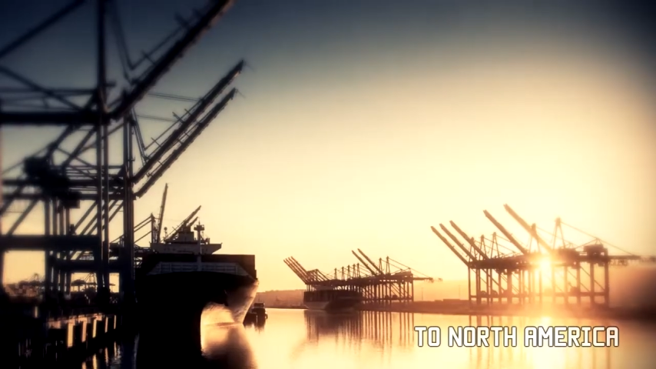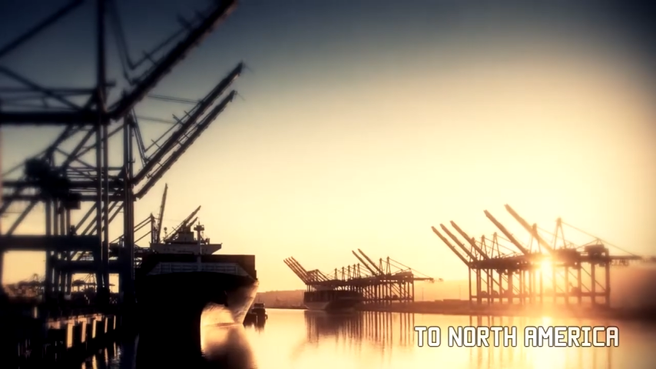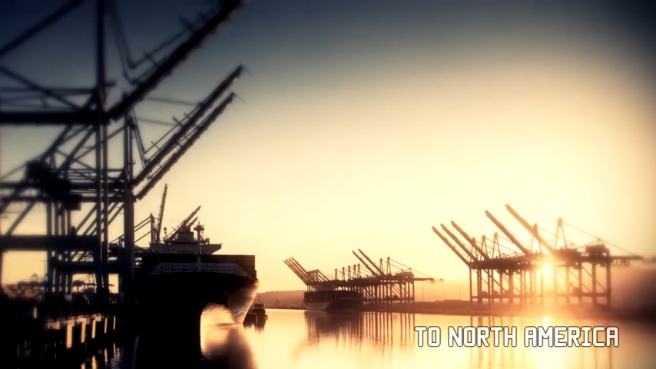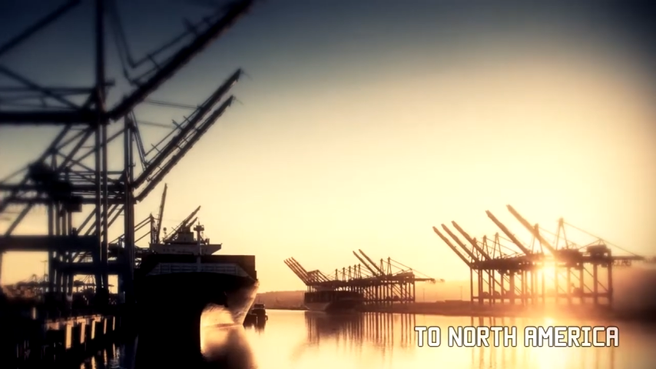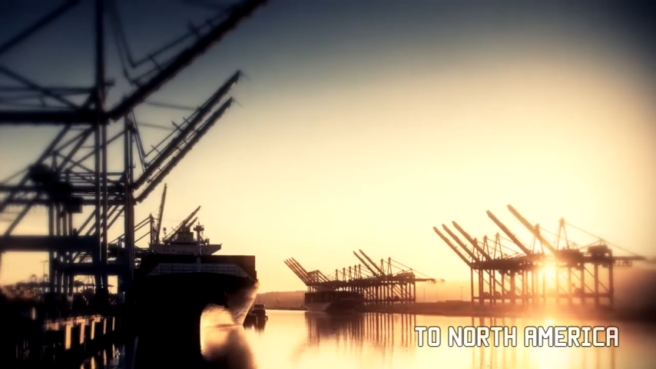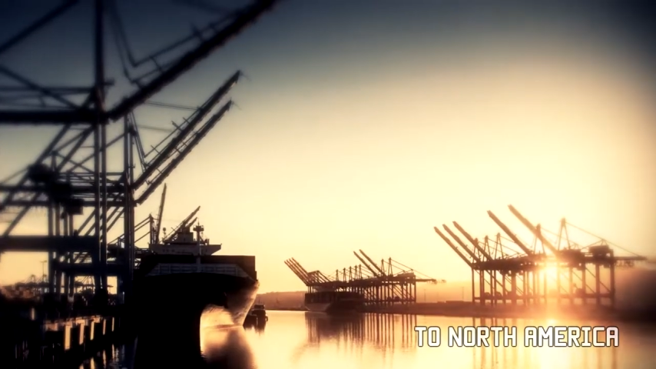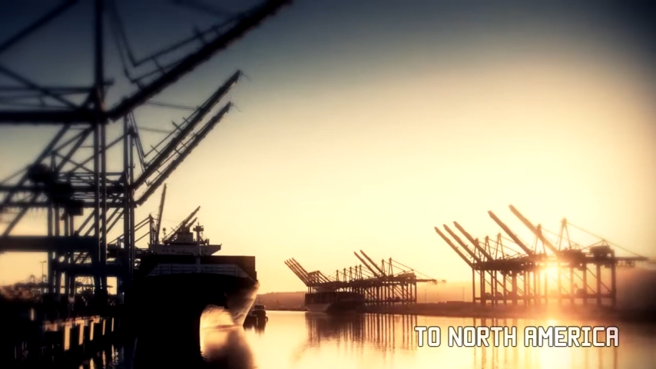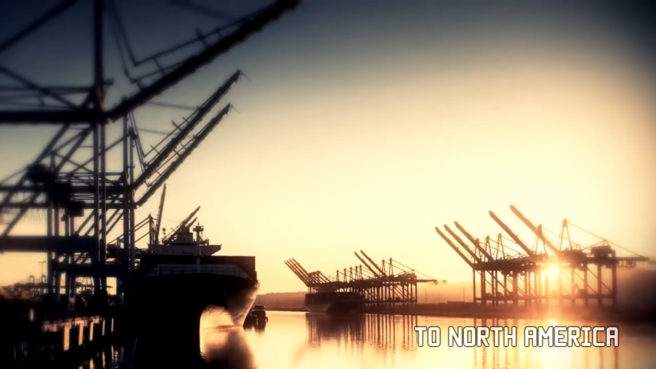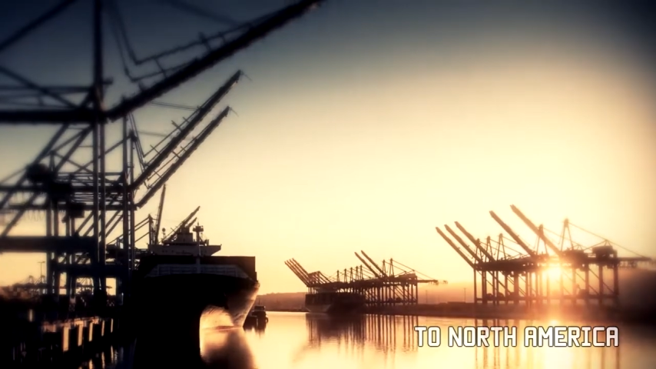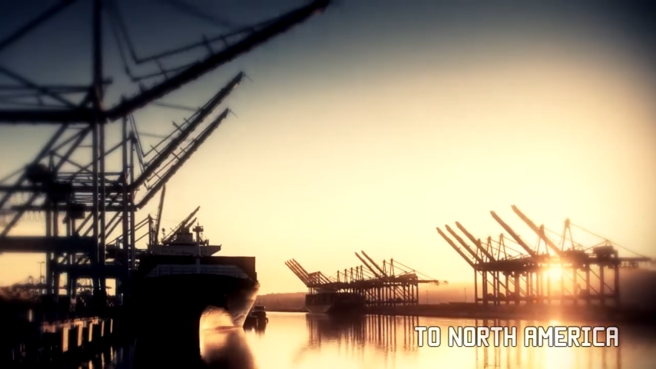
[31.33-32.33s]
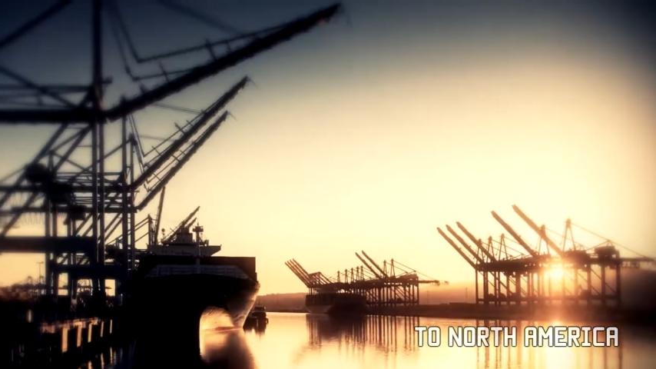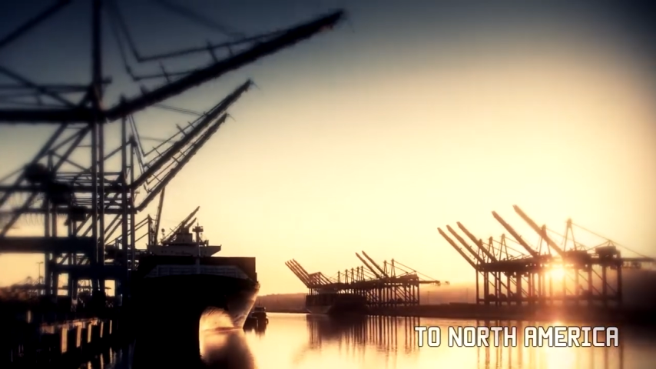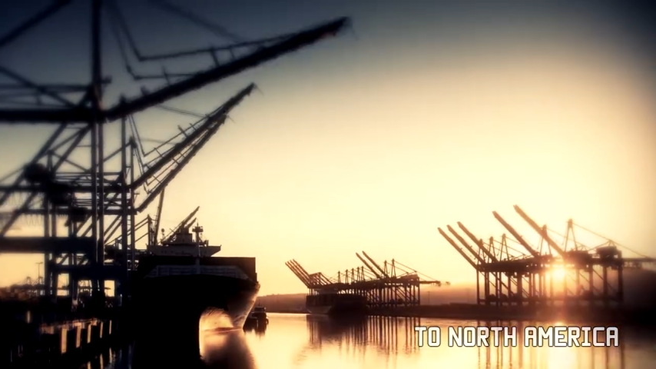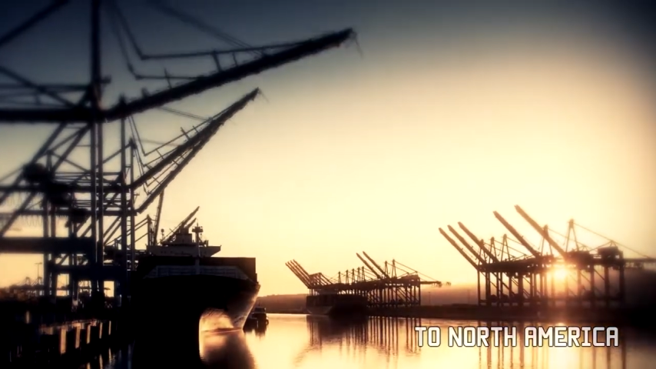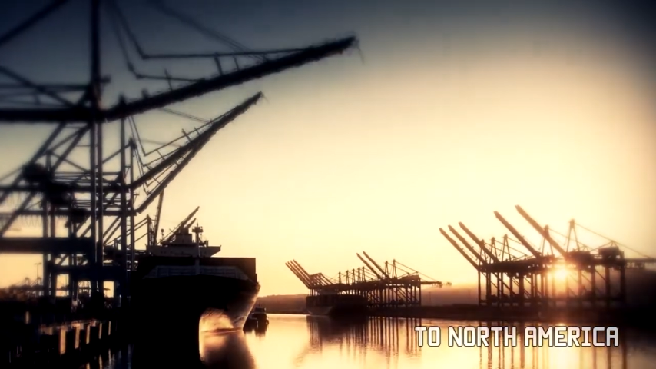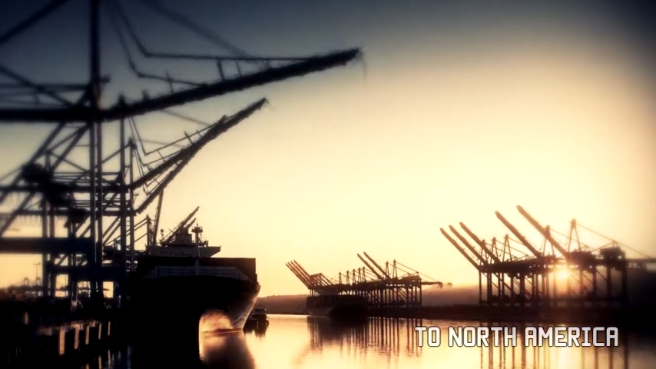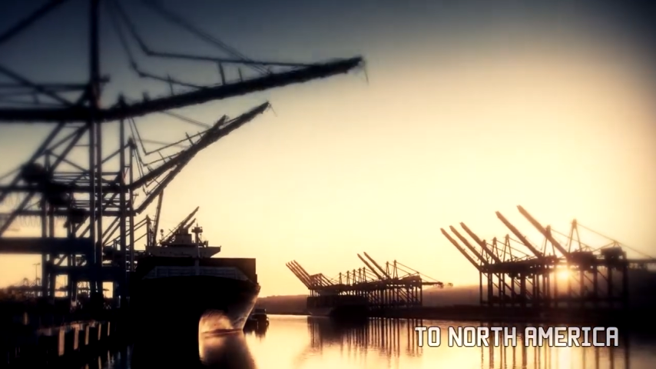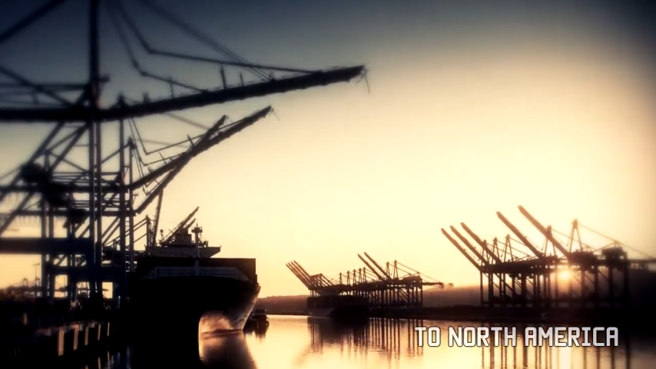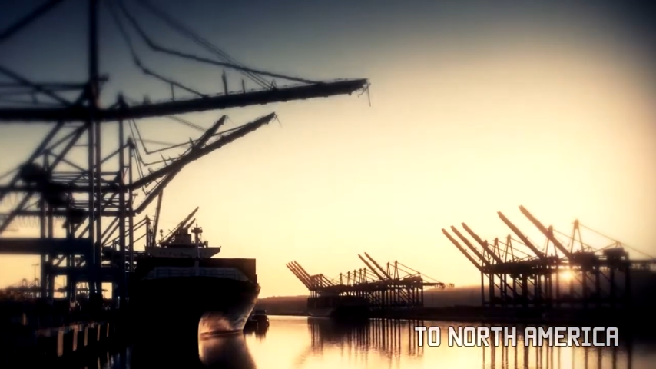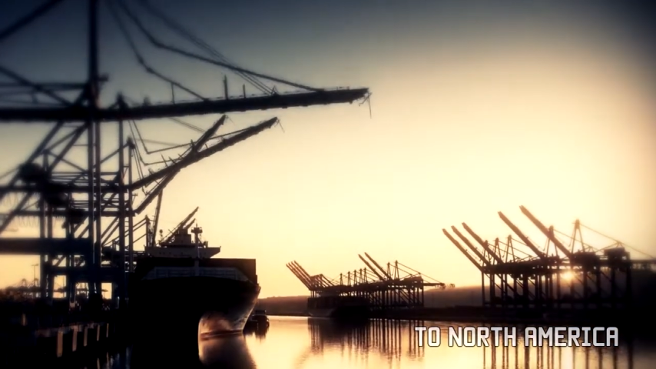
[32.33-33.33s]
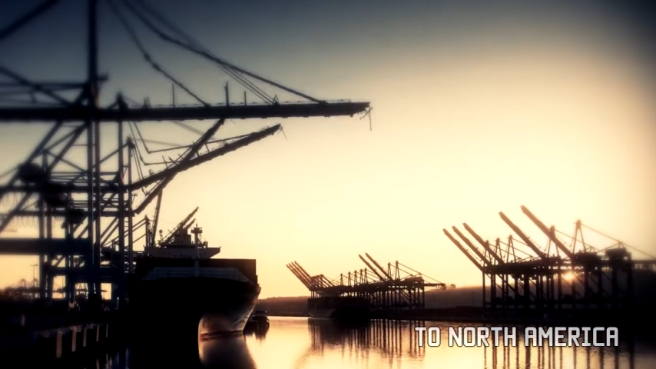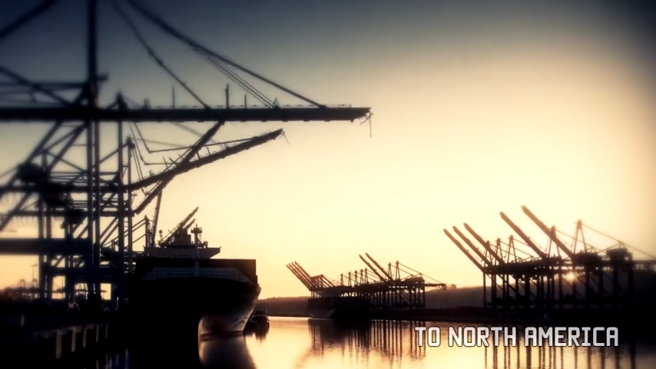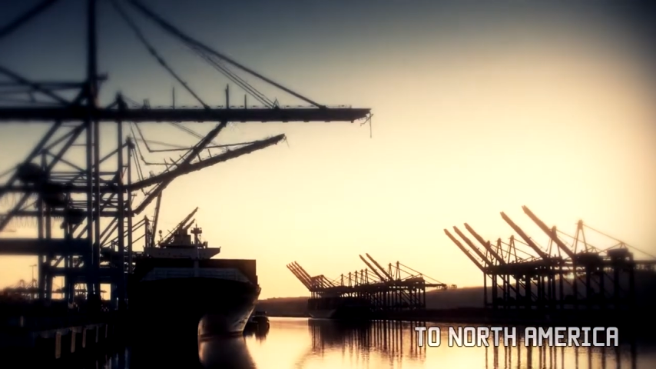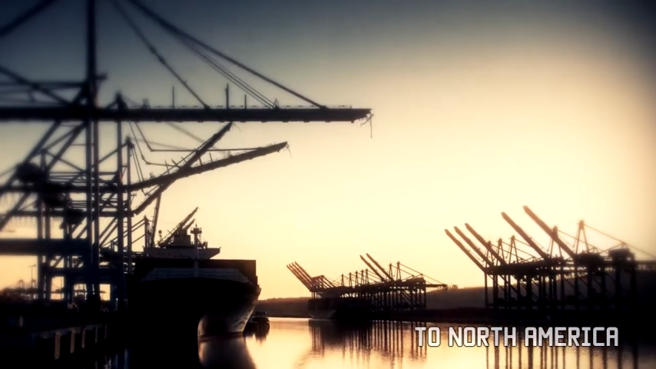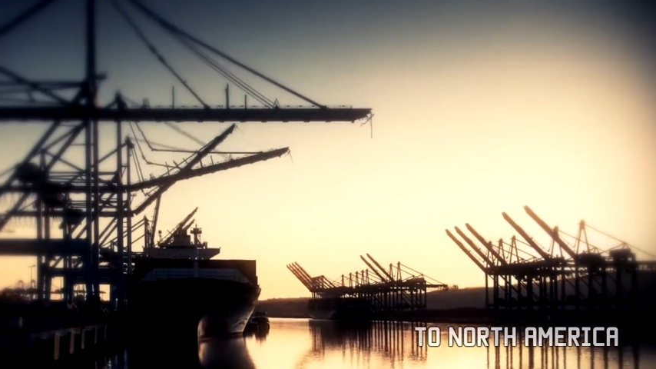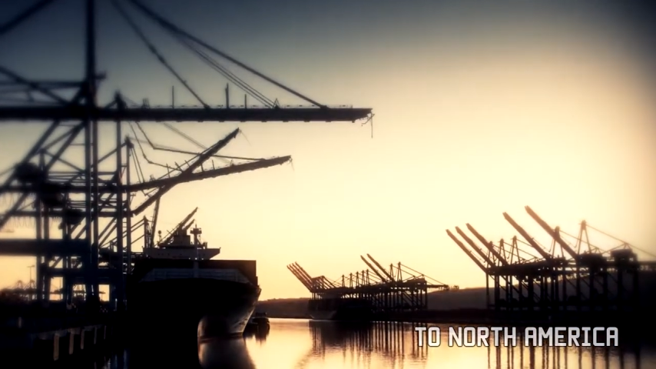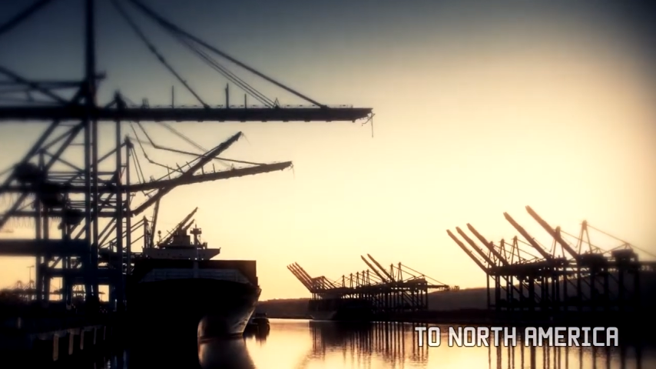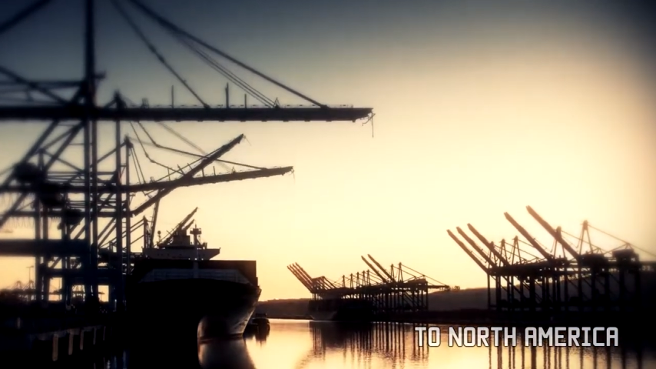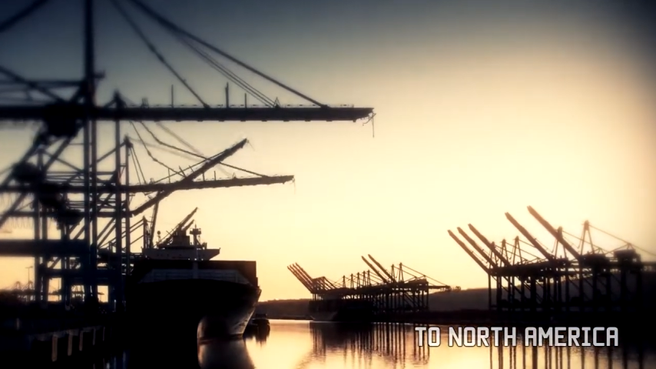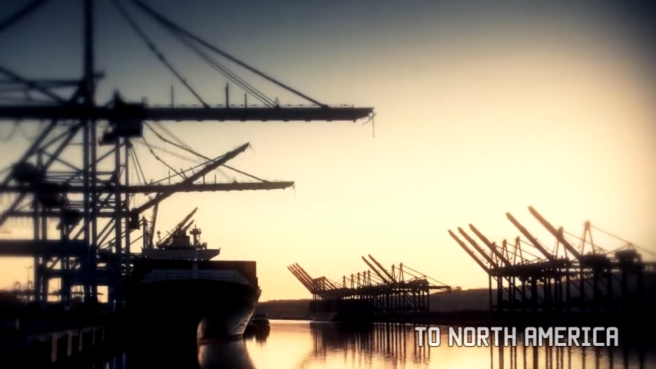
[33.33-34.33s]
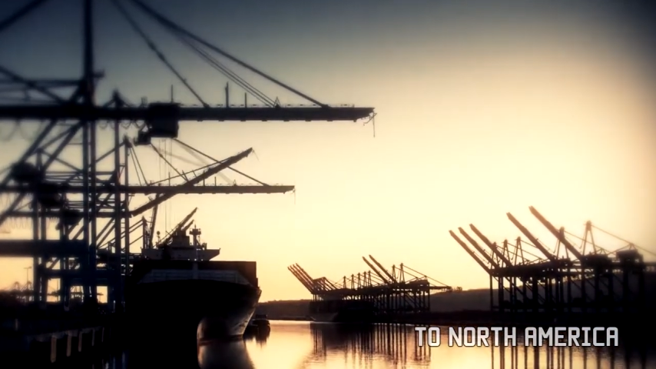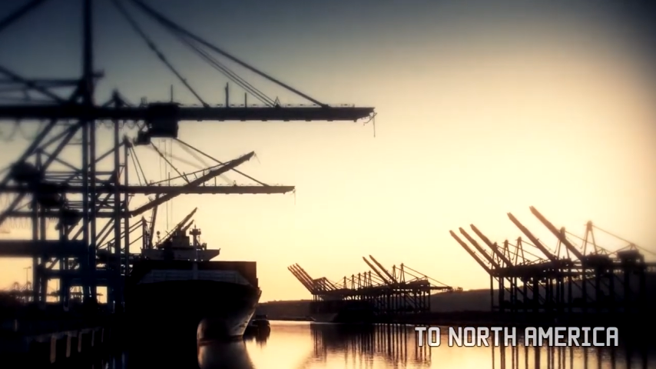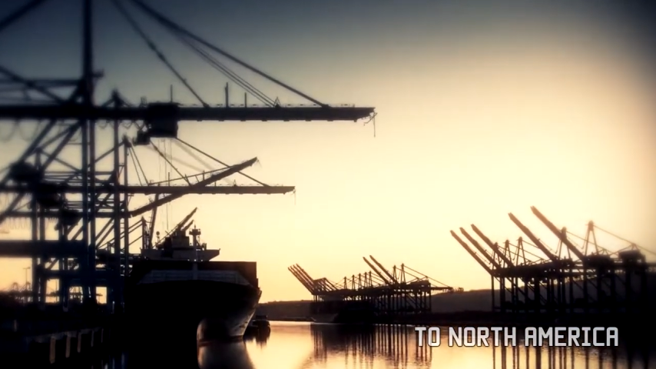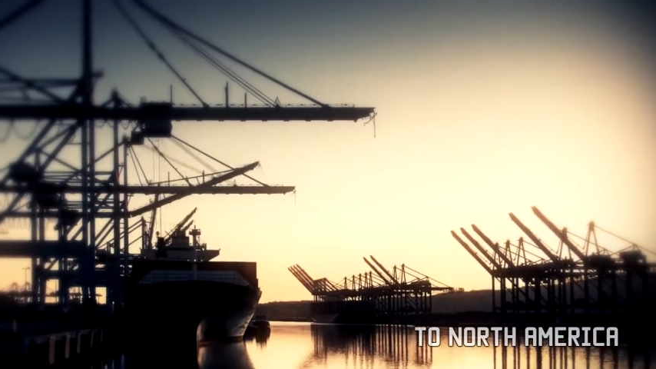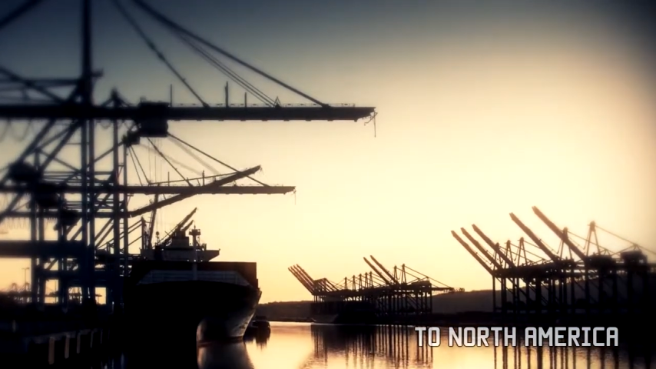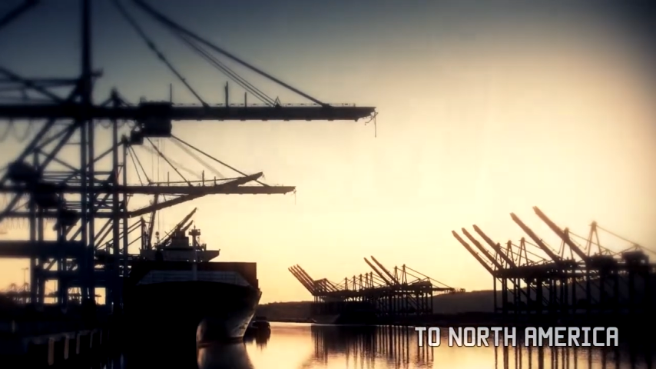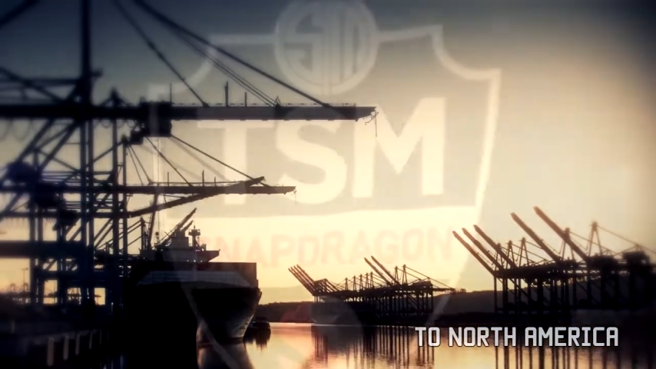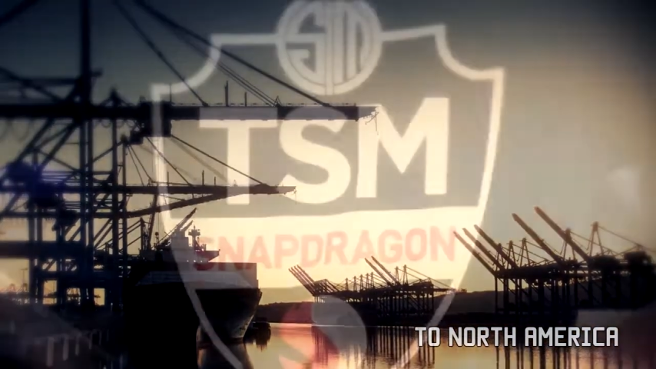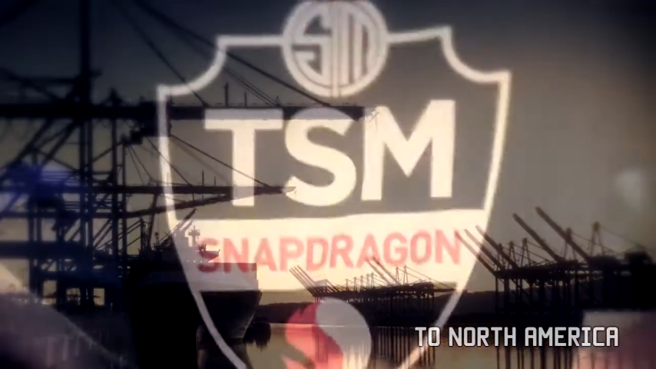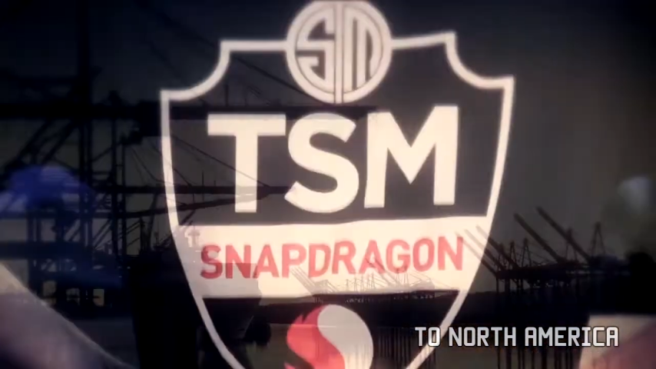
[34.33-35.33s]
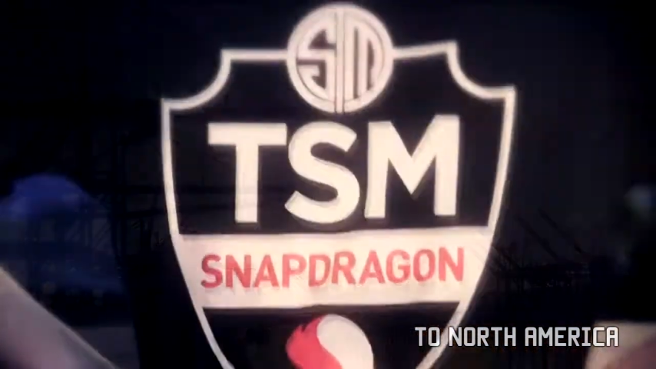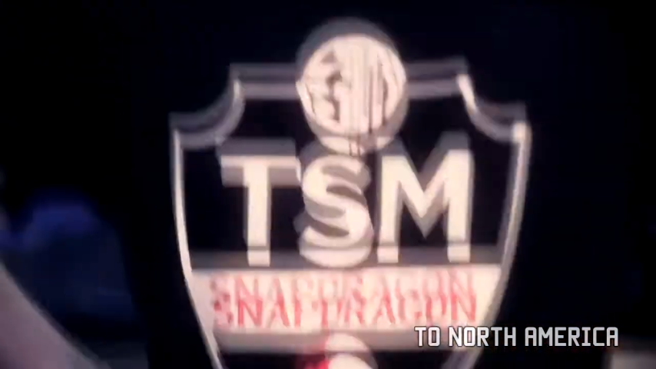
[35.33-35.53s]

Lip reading: (no speaker visible)